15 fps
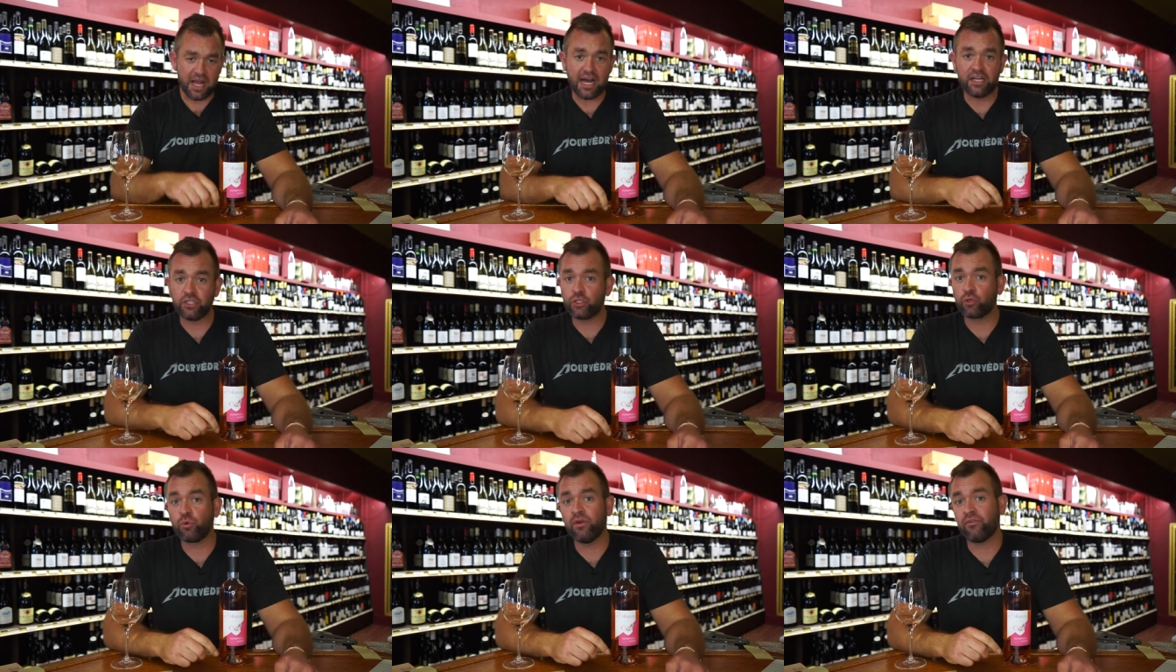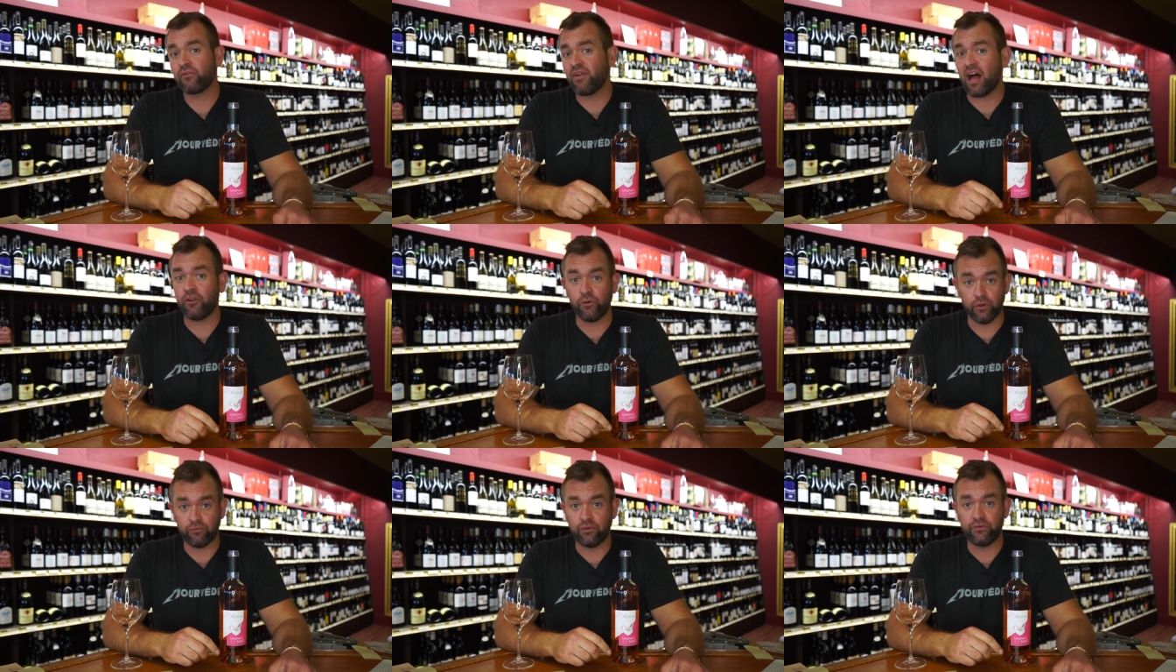And a terrific
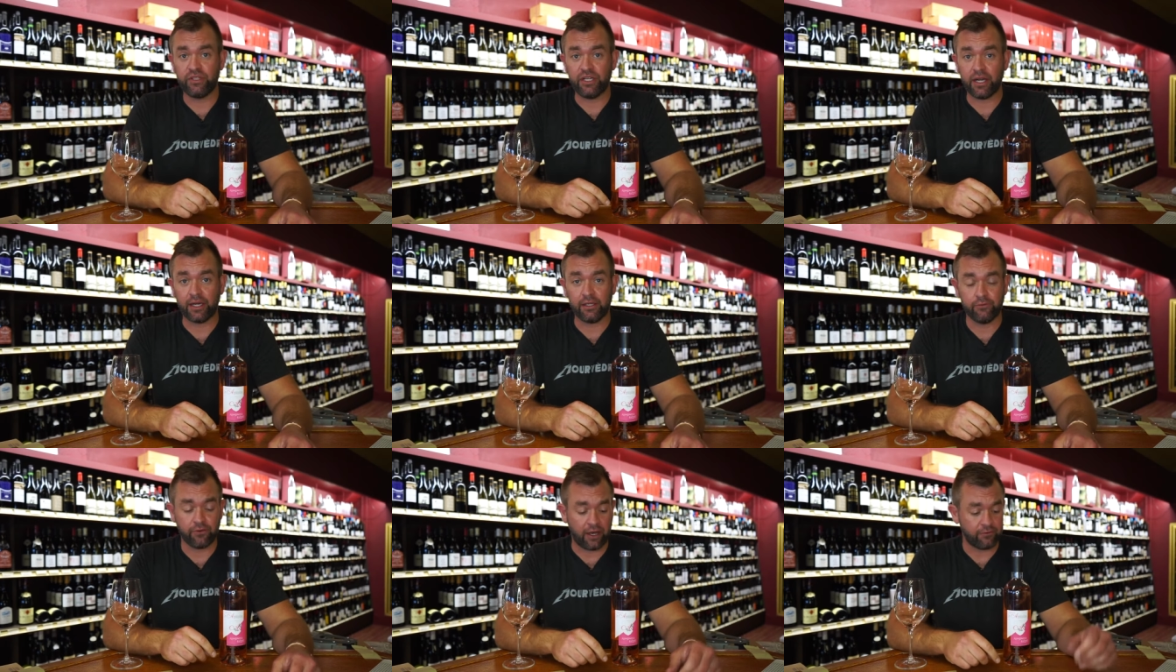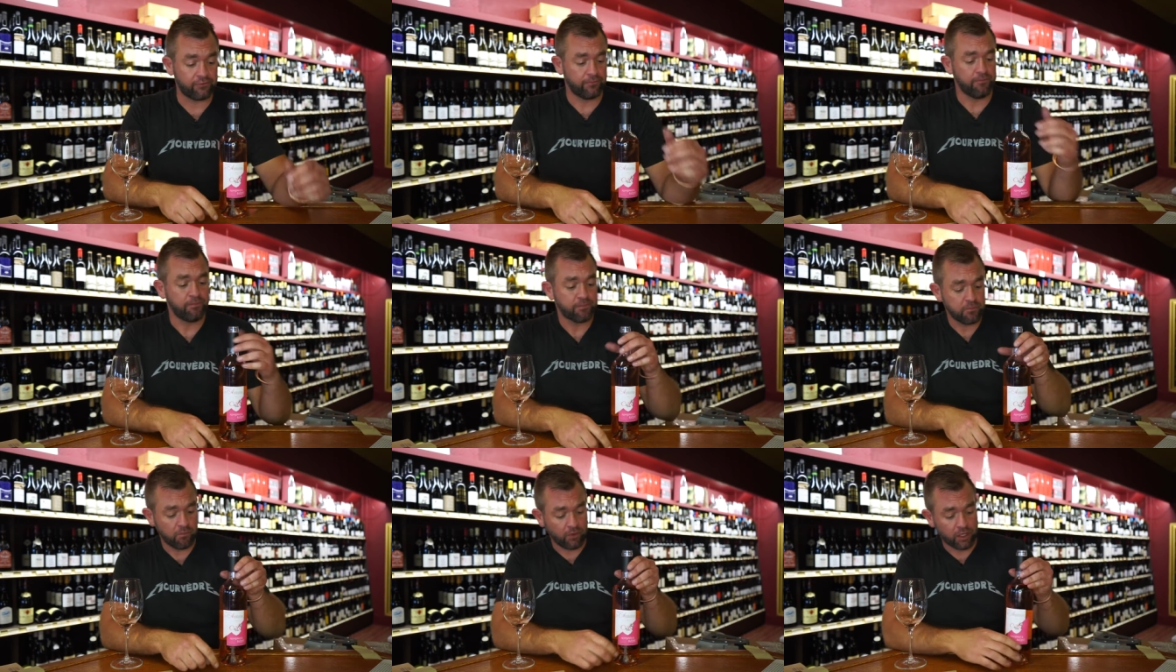value at 15.95.
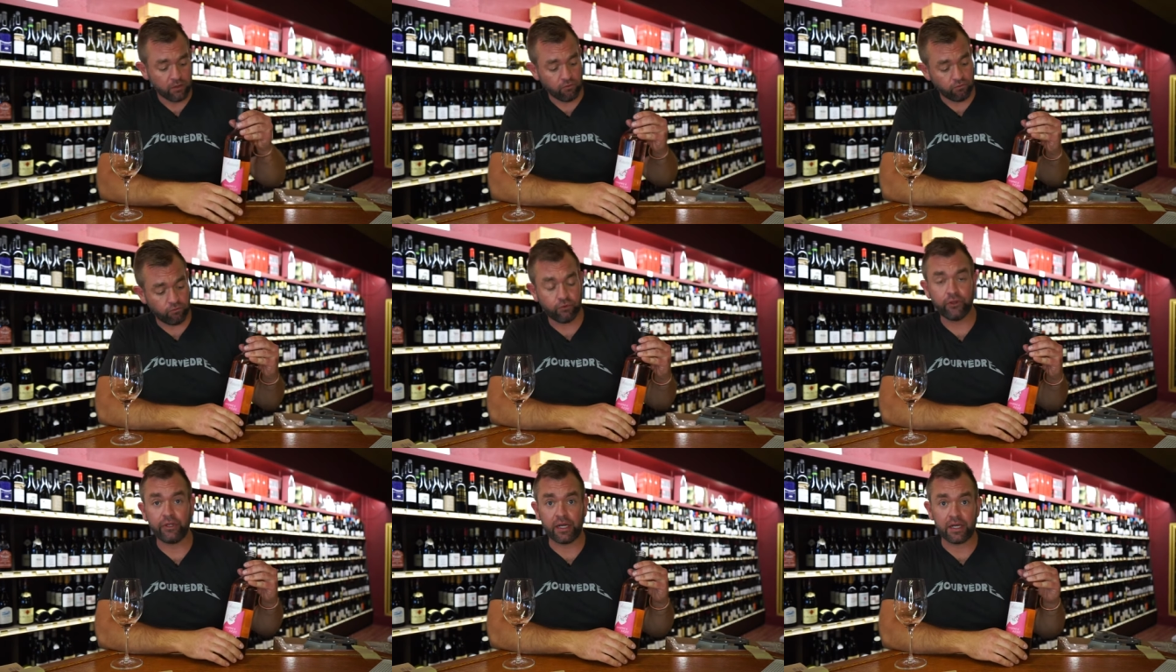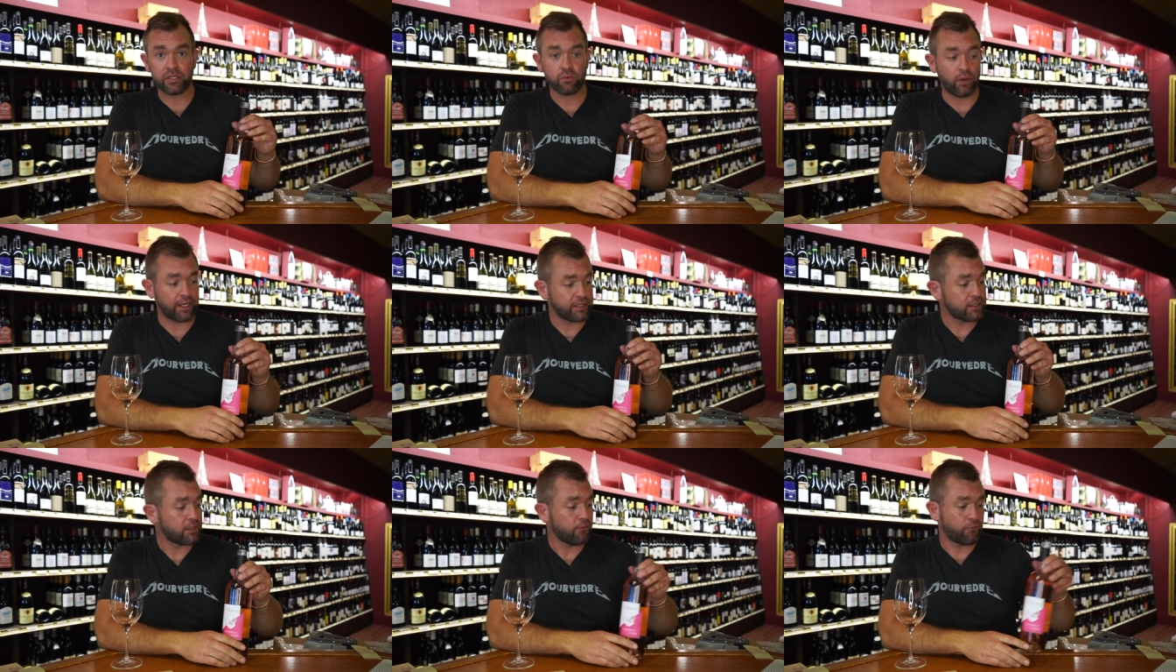Really nice
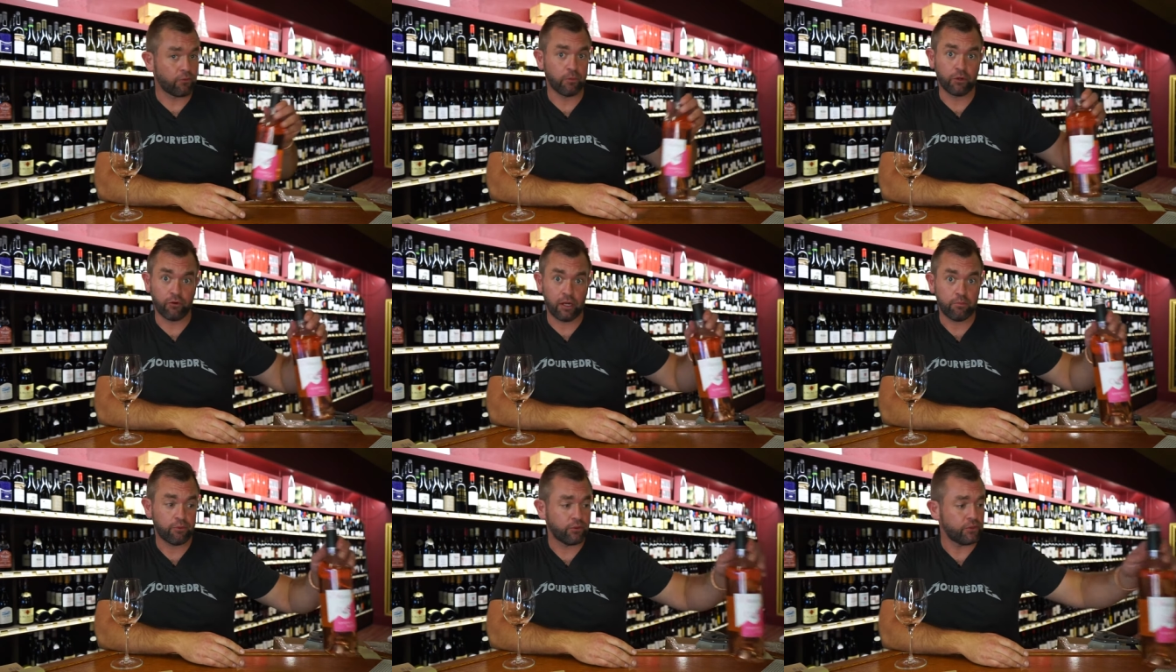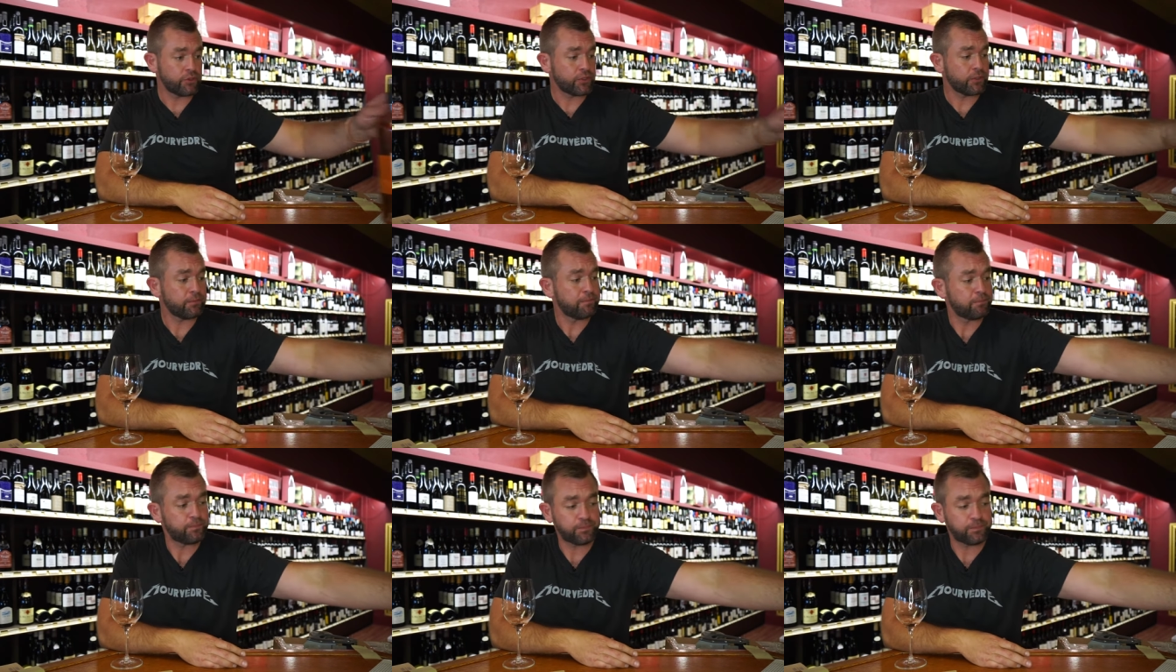wines from a great producer.